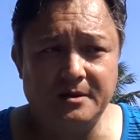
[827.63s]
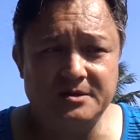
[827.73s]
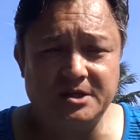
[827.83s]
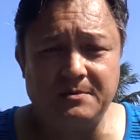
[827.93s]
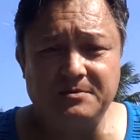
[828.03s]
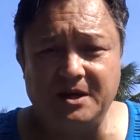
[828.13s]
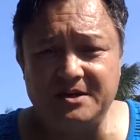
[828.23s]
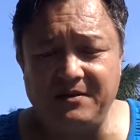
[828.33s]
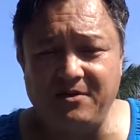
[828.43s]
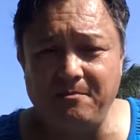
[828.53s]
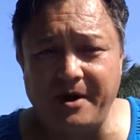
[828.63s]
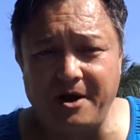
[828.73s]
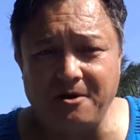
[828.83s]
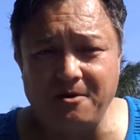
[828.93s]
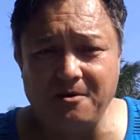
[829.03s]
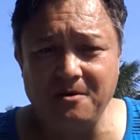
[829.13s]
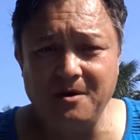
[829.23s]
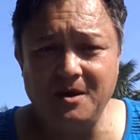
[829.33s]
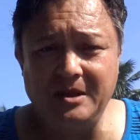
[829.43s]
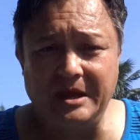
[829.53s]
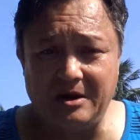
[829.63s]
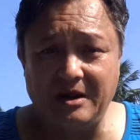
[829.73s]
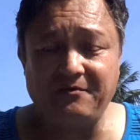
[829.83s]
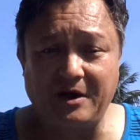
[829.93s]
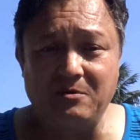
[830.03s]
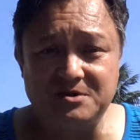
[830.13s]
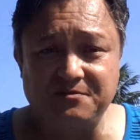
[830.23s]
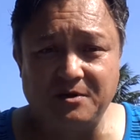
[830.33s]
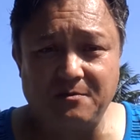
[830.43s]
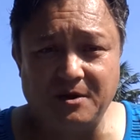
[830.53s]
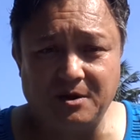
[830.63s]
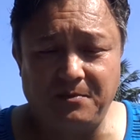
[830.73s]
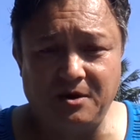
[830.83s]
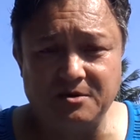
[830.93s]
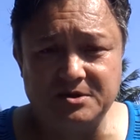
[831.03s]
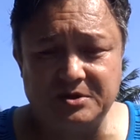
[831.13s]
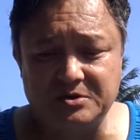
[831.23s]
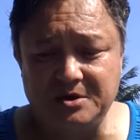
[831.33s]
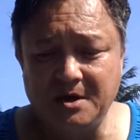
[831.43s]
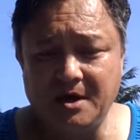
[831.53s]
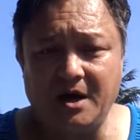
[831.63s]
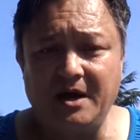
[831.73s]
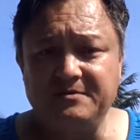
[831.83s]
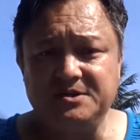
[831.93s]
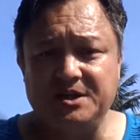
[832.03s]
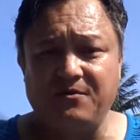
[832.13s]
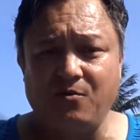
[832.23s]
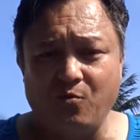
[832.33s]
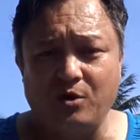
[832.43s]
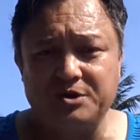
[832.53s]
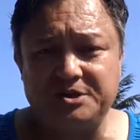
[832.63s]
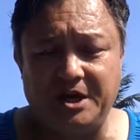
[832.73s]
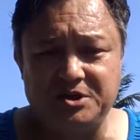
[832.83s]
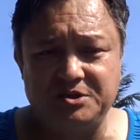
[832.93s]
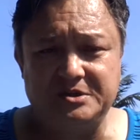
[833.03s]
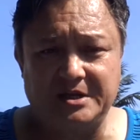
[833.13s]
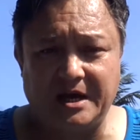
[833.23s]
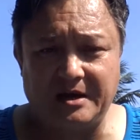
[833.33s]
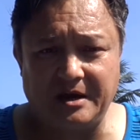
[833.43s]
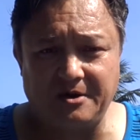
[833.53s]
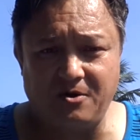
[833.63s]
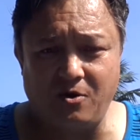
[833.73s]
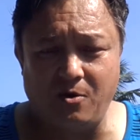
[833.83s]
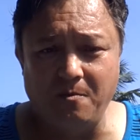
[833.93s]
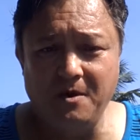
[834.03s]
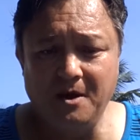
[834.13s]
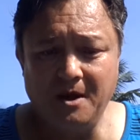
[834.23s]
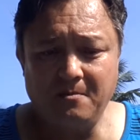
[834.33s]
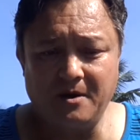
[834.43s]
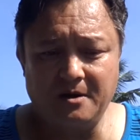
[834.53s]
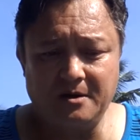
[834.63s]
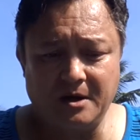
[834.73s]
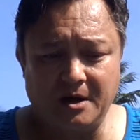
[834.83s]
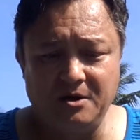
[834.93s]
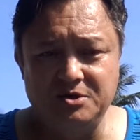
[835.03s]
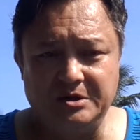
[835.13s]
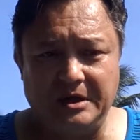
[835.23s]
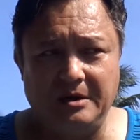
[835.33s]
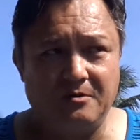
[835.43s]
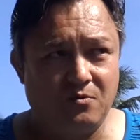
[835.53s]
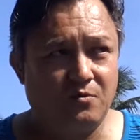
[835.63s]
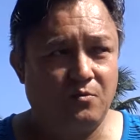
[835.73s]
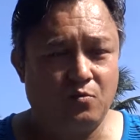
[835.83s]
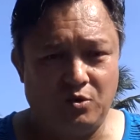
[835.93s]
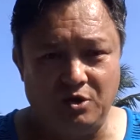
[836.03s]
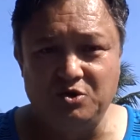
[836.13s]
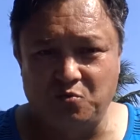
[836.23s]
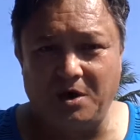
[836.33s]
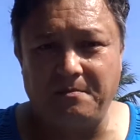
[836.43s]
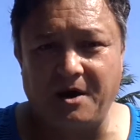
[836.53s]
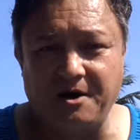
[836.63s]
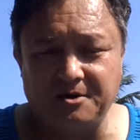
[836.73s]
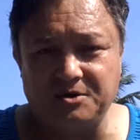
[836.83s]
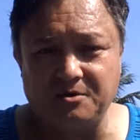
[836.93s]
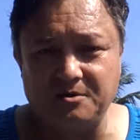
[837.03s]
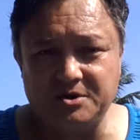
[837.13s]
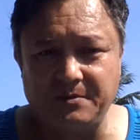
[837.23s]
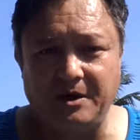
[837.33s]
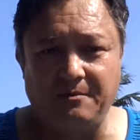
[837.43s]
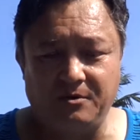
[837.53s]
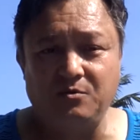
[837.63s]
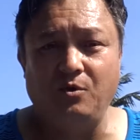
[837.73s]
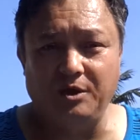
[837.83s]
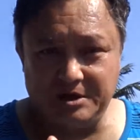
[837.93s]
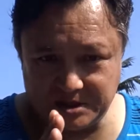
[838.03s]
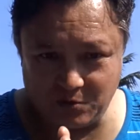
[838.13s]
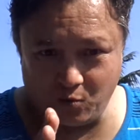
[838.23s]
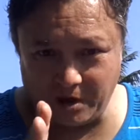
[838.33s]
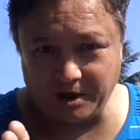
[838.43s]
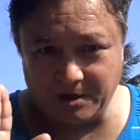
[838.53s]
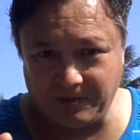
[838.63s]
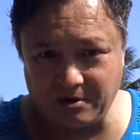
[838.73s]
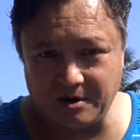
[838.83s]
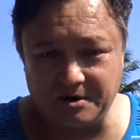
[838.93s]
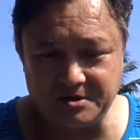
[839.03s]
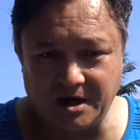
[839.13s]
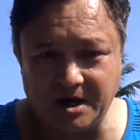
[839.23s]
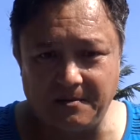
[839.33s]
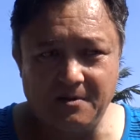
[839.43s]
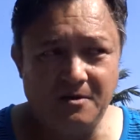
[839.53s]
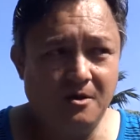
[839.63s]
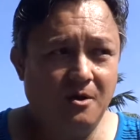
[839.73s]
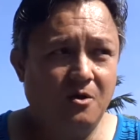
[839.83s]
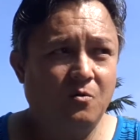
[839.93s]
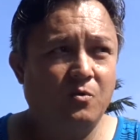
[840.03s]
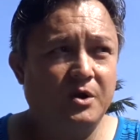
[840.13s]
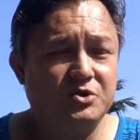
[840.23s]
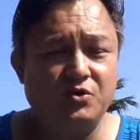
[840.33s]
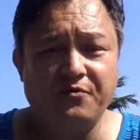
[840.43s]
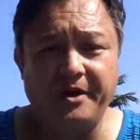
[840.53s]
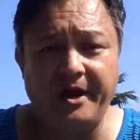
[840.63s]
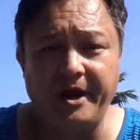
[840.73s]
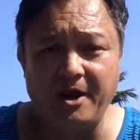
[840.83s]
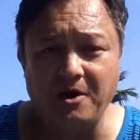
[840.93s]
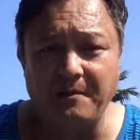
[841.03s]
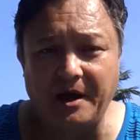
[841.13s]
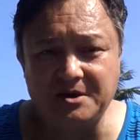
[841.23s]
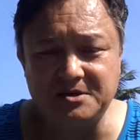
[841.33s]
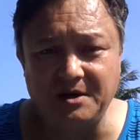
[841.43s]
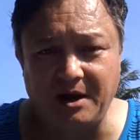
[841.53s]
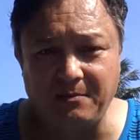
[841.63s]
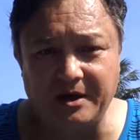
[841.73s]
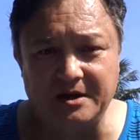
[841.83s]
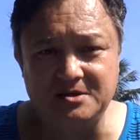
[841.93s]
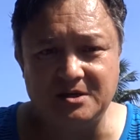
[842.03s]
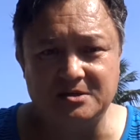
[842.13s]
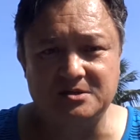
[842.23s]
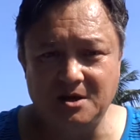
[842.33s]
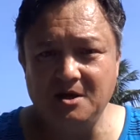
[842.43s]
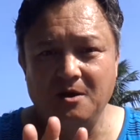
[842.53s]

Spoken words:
Sometimes even better than if I was in front of my computers, because I have several workstations at home, but I usually use one monitor, so I'm able to only see one computer at a time. Whereas over here, I'm able to access